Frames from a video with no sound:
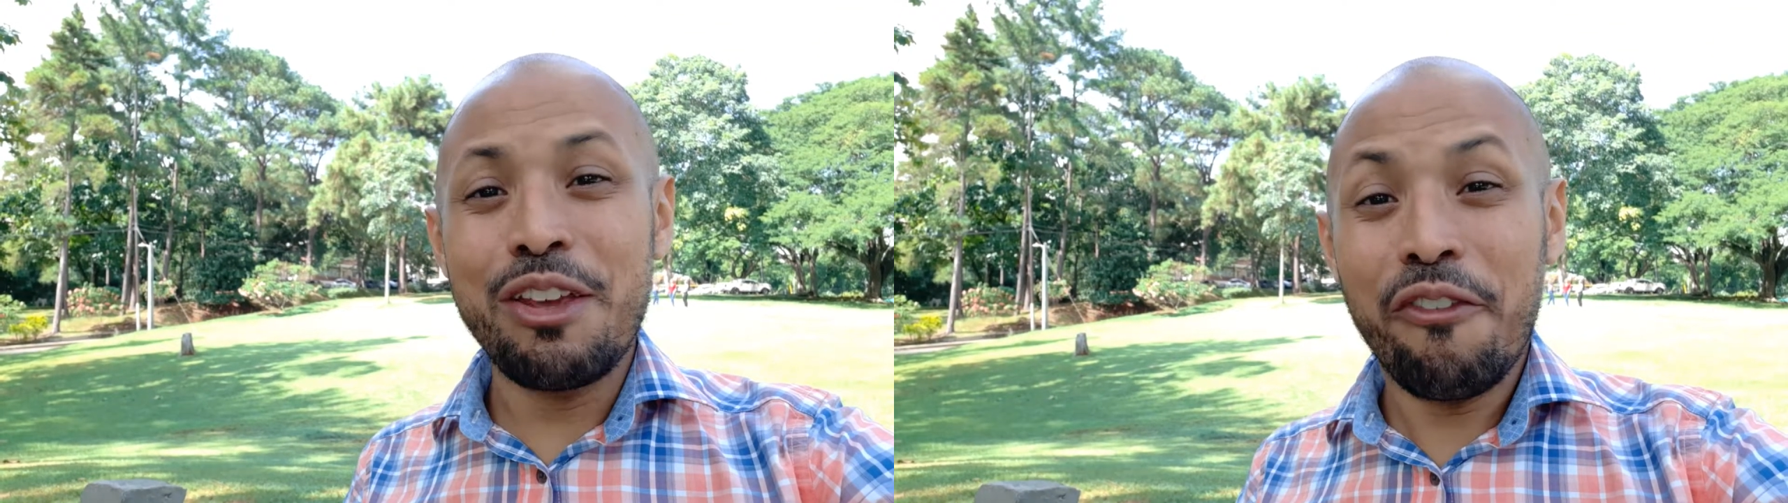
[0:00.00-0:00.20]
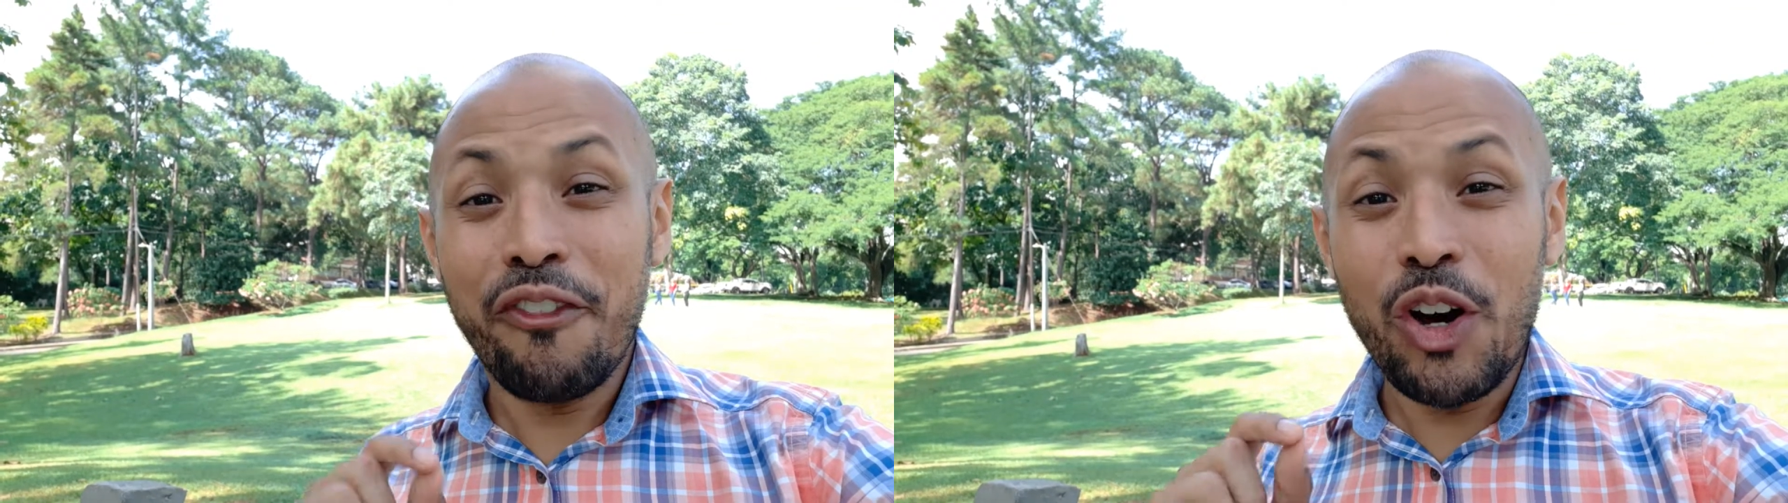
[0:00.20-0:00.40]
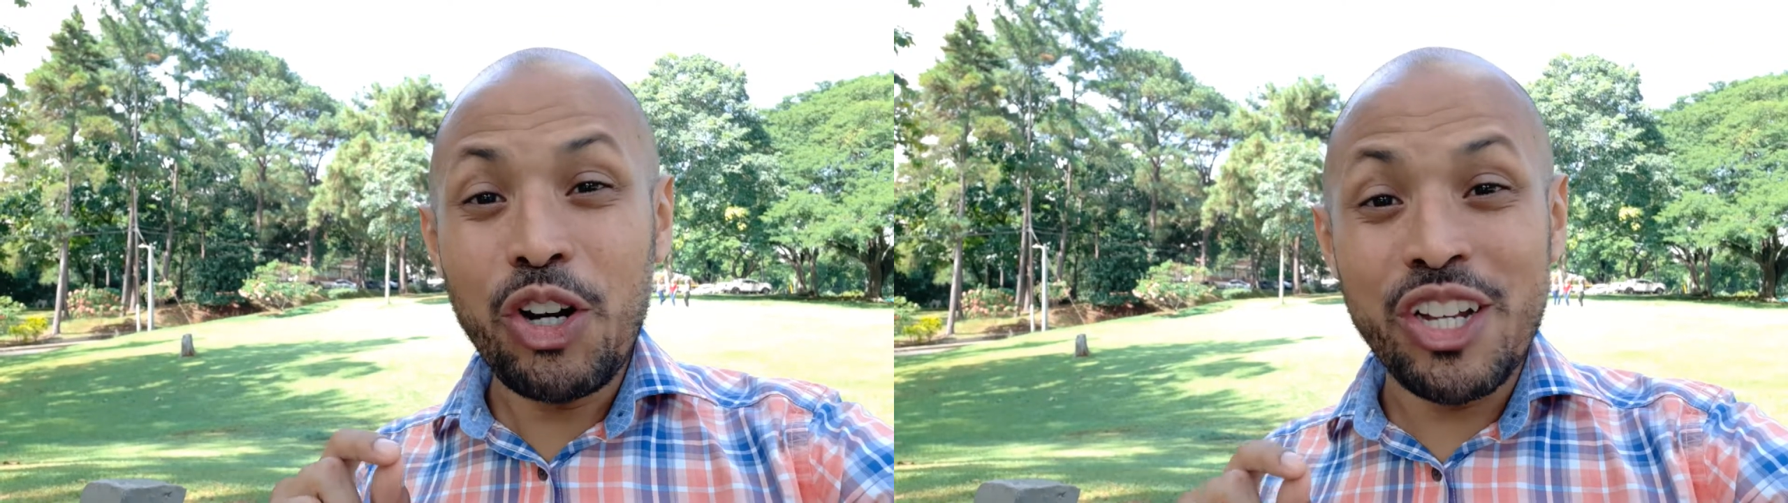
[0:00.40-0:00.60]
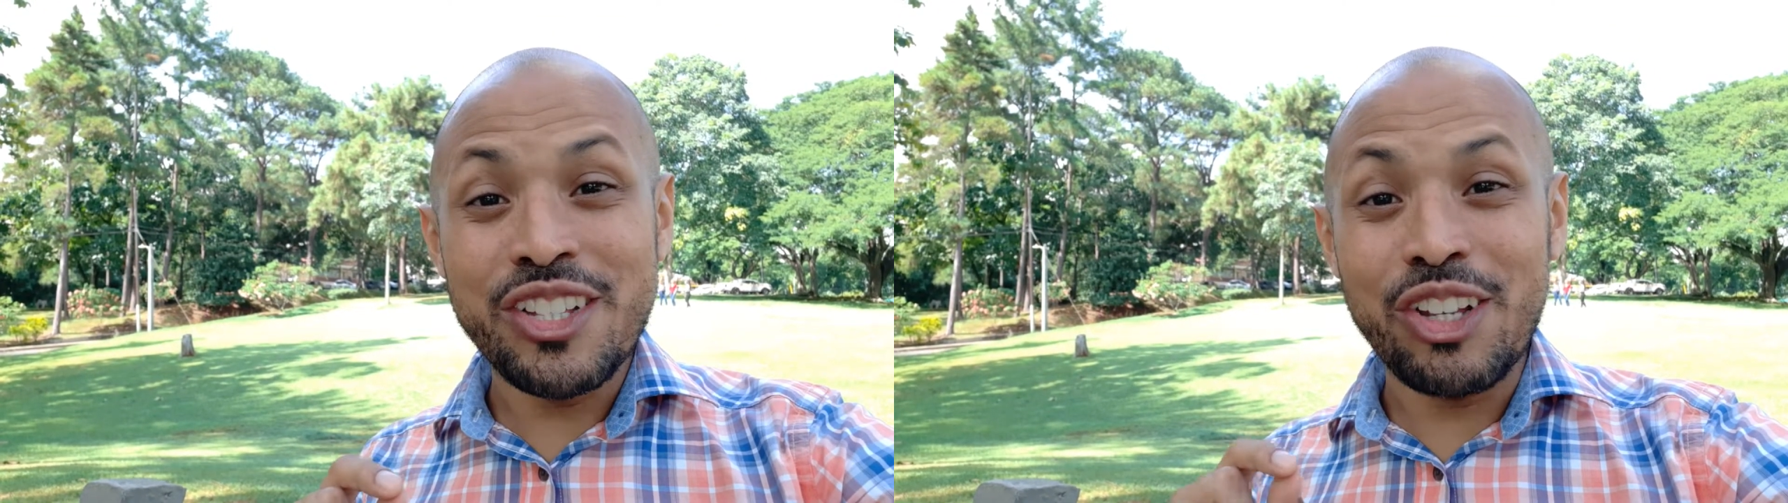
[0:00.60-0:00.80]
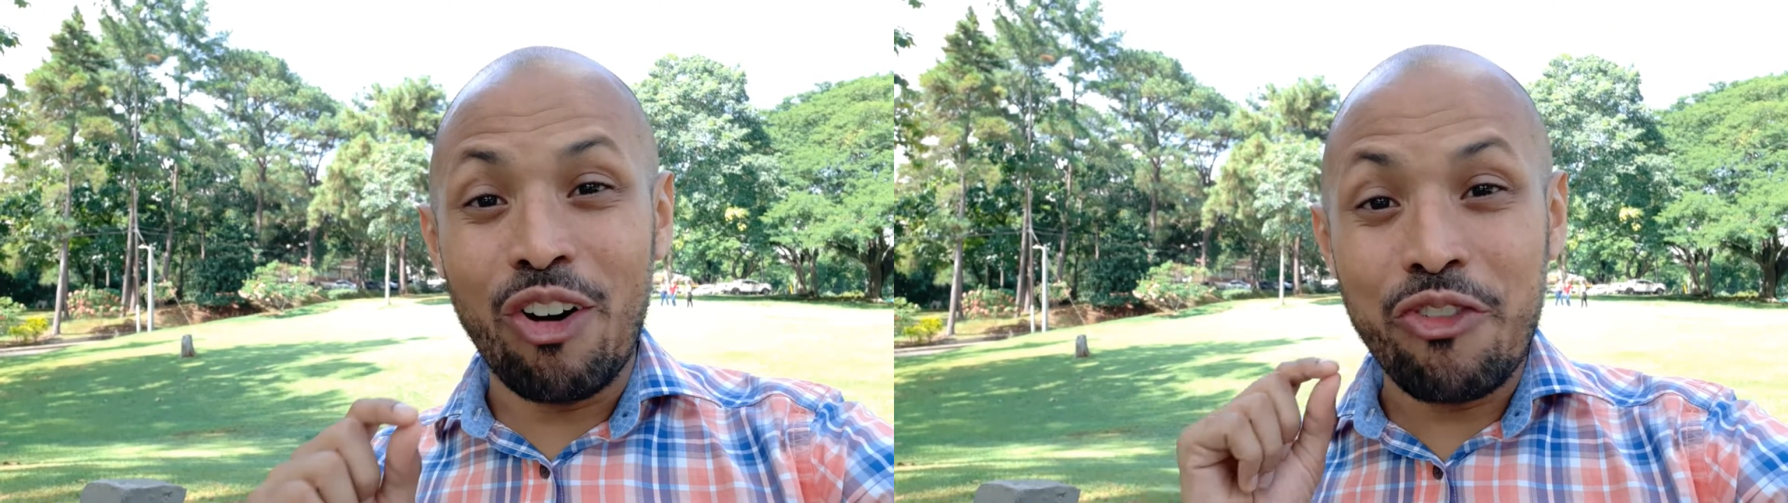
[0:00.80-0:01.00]

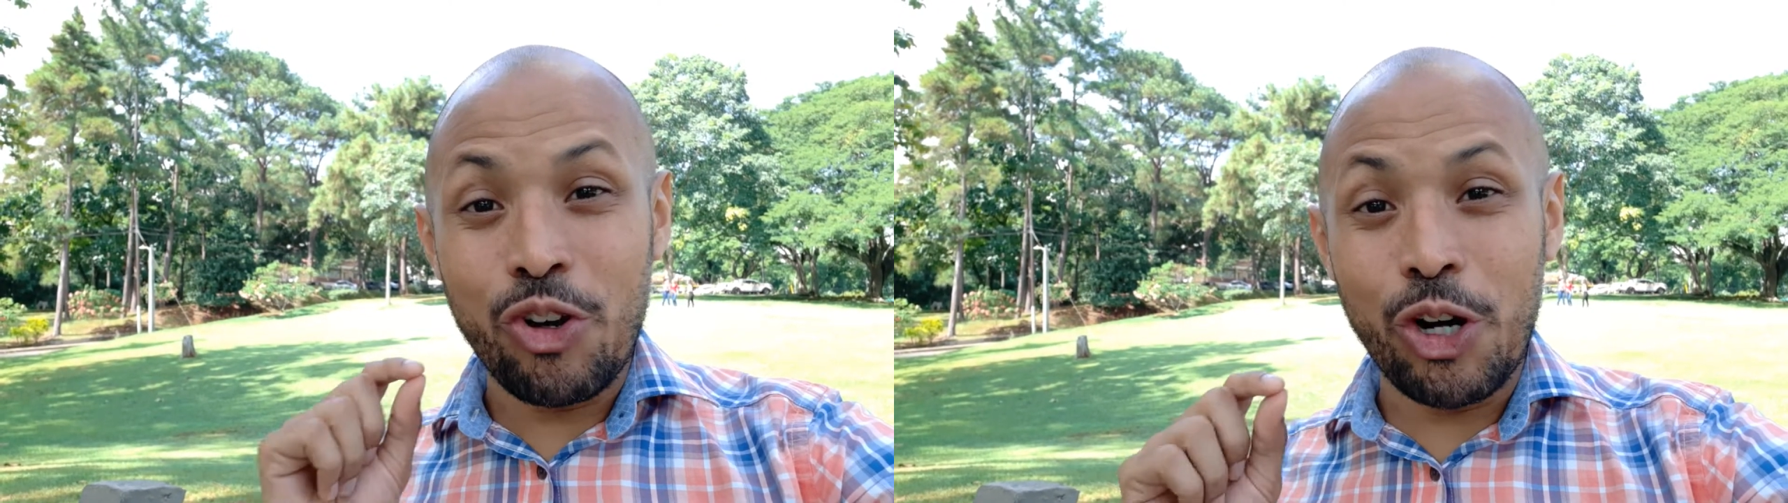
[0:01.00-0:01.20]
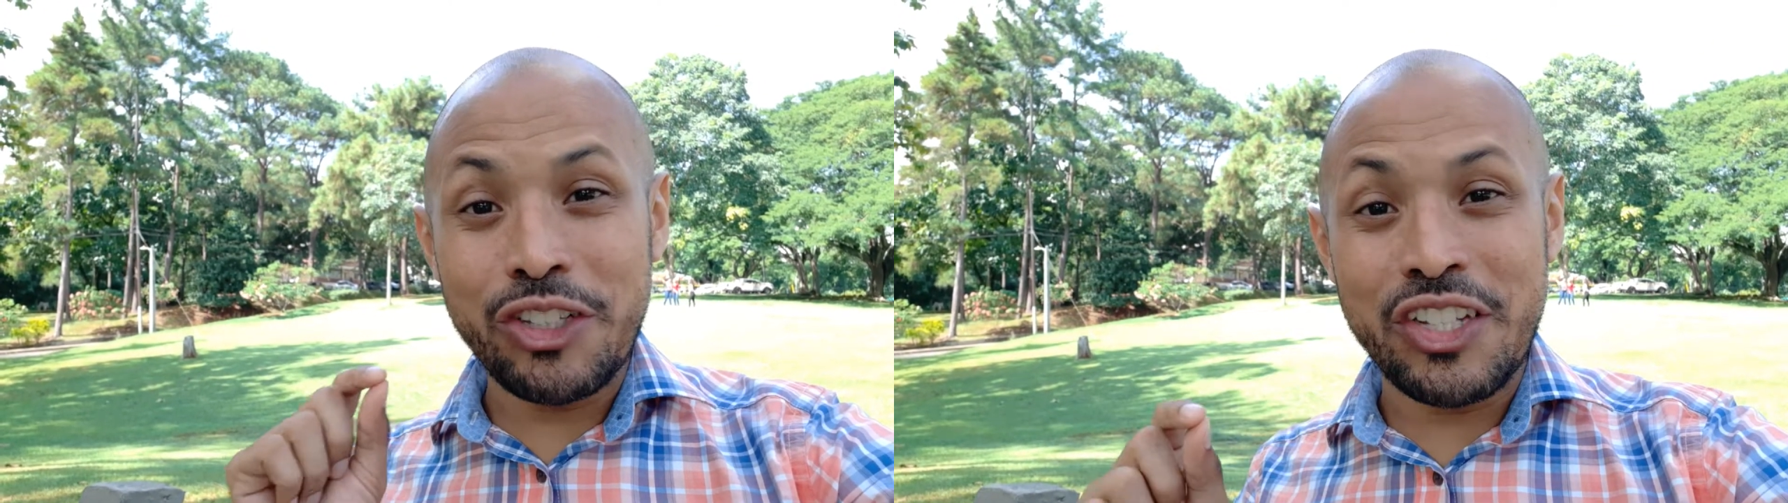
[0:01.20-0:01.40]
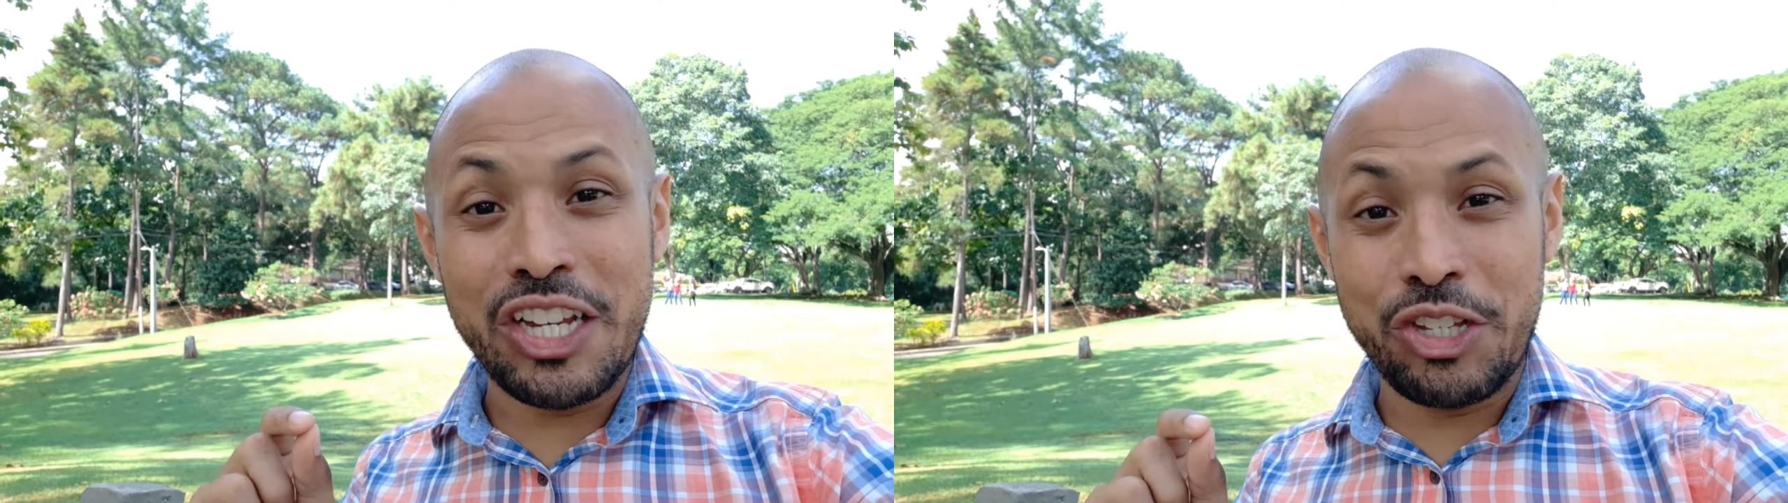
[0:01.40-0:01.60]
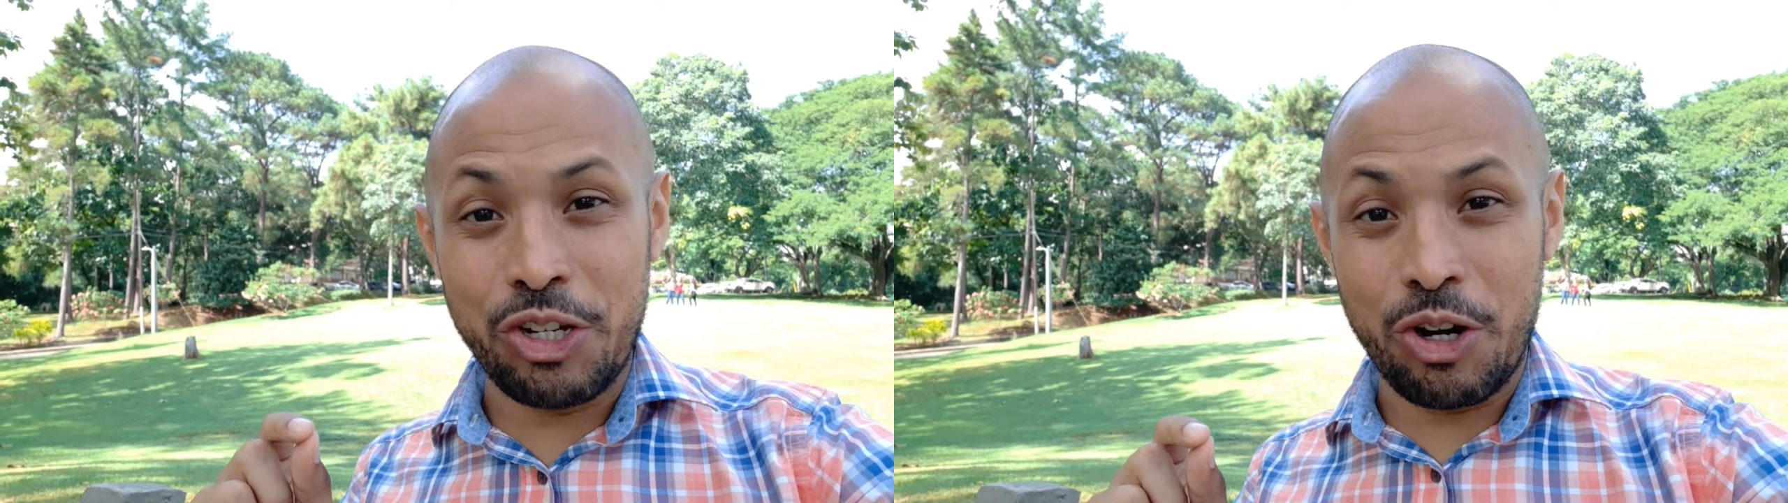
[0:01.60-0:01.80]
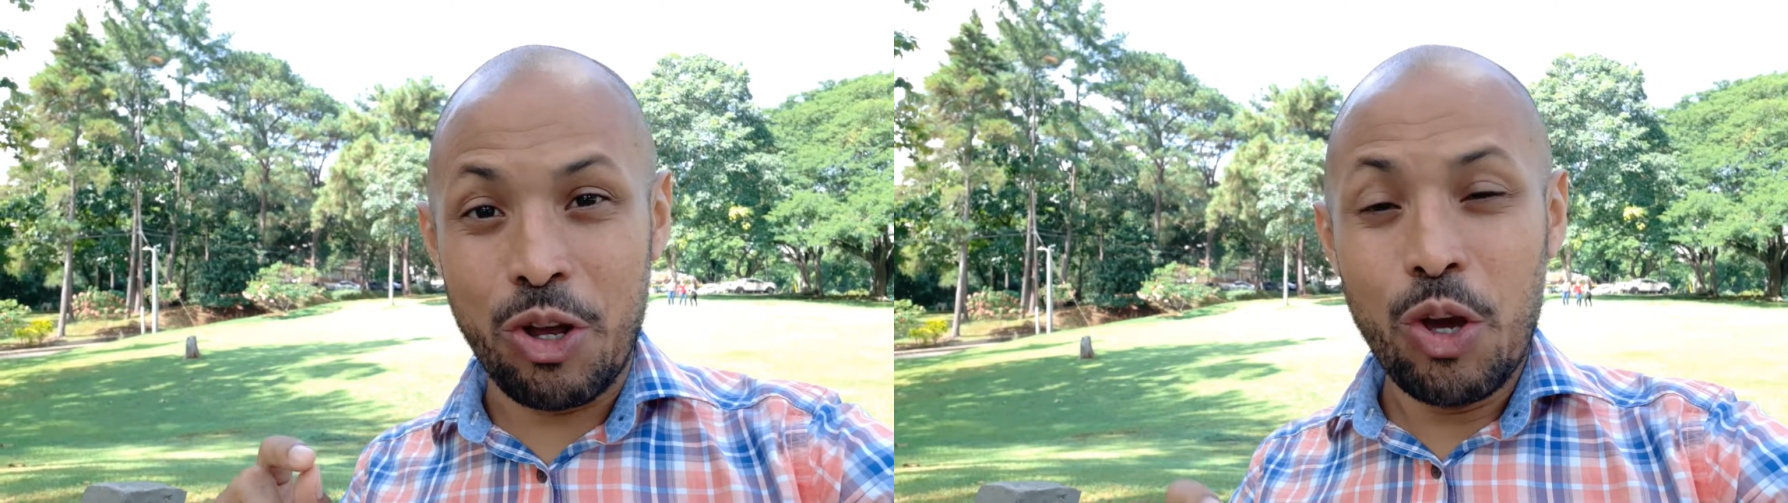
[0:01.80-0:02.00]
focus of your
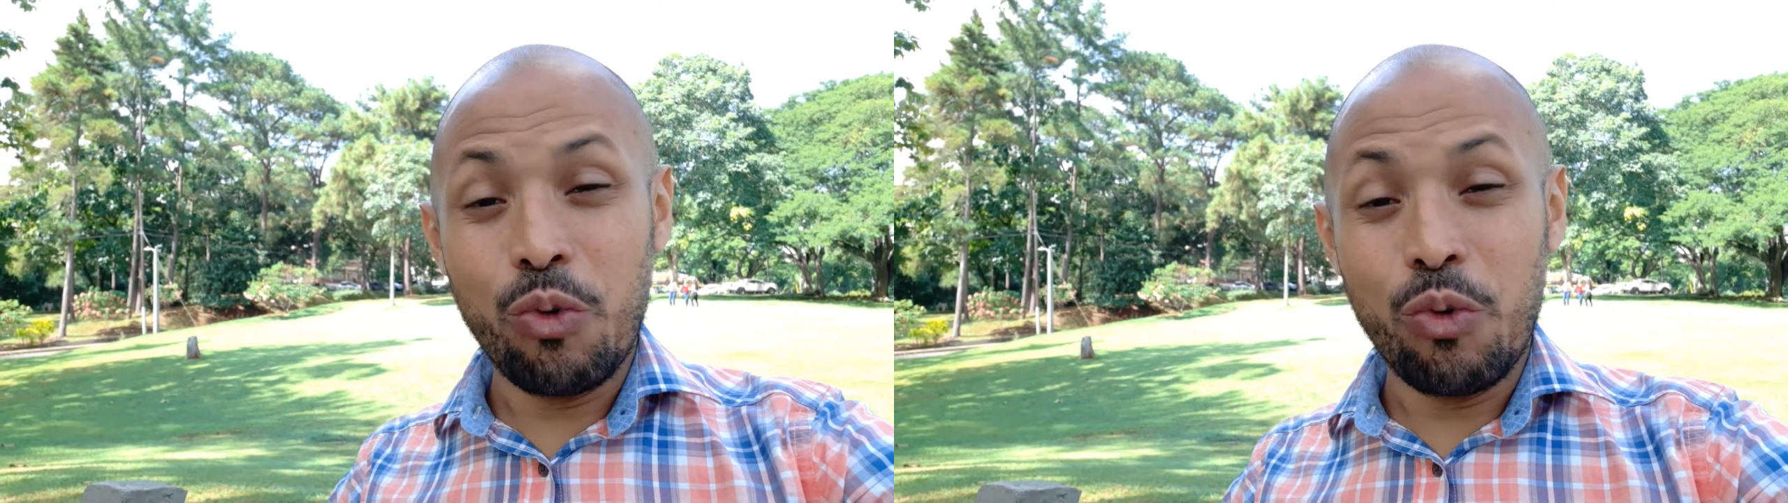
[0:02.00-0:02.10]
teacher